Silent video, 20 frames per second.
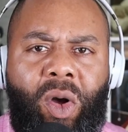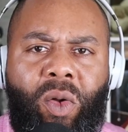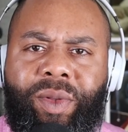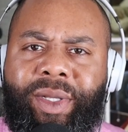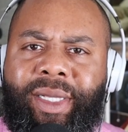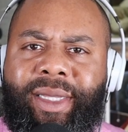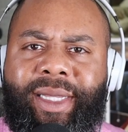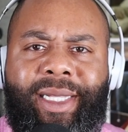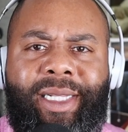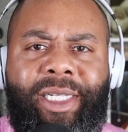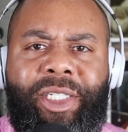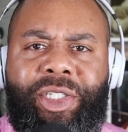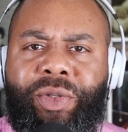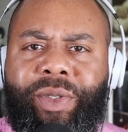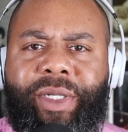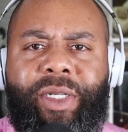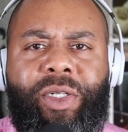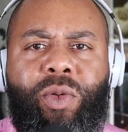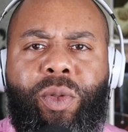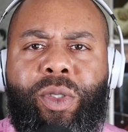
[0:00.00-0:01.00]
only thing that you
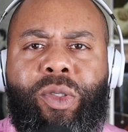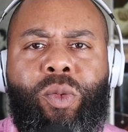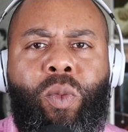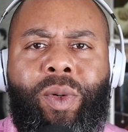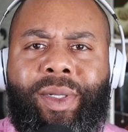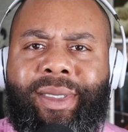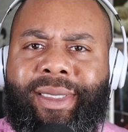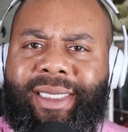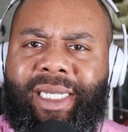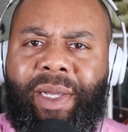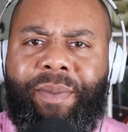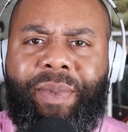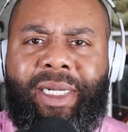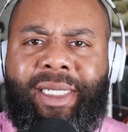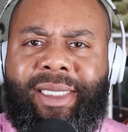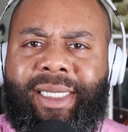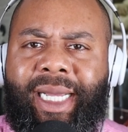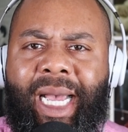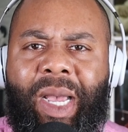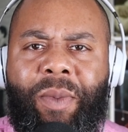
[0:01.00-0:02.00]
can do is one step at a
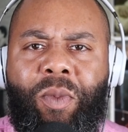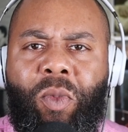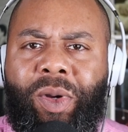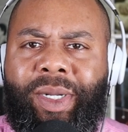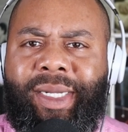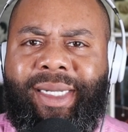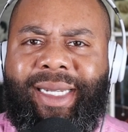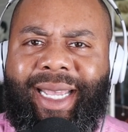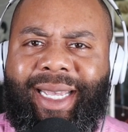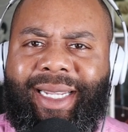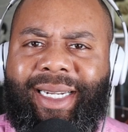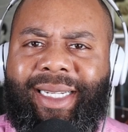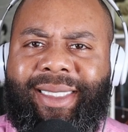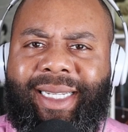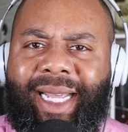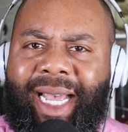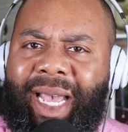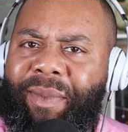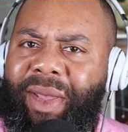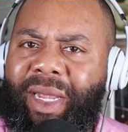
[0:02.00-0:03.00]
time, one day at a
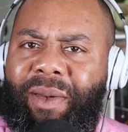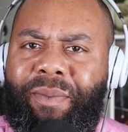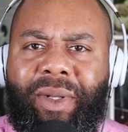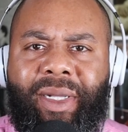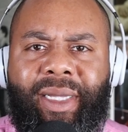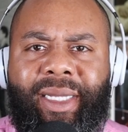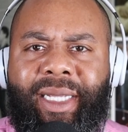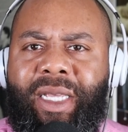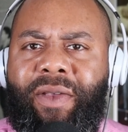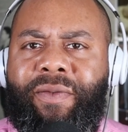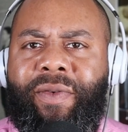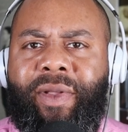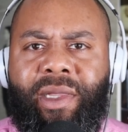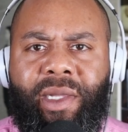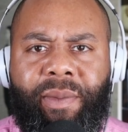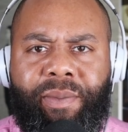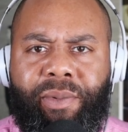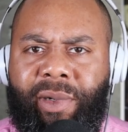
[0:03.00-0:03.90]
time, and believe in the